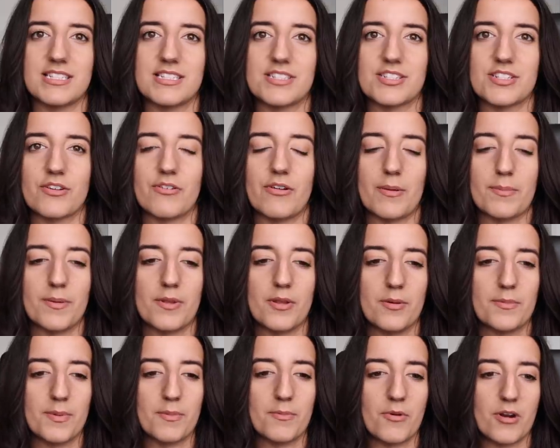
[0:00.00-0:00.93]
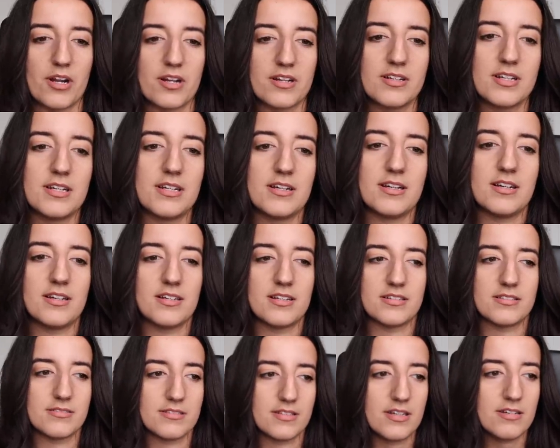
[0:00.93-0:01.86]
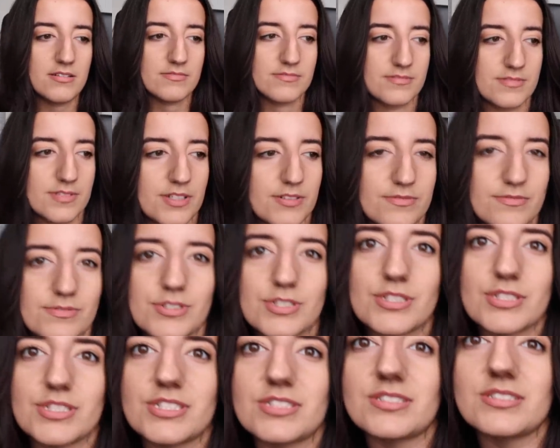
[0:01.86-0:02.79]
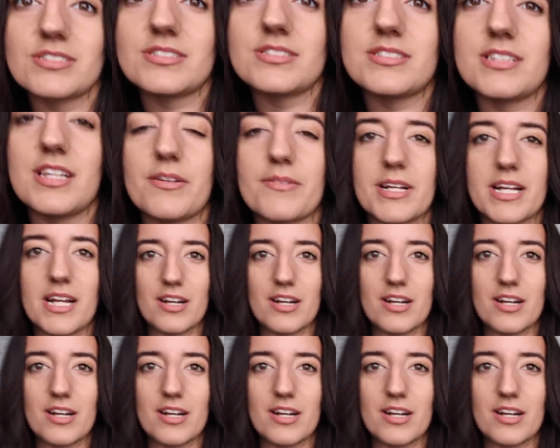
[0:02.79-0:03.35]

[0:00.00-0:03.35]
needs to go up a little bit more. Oh, no. There we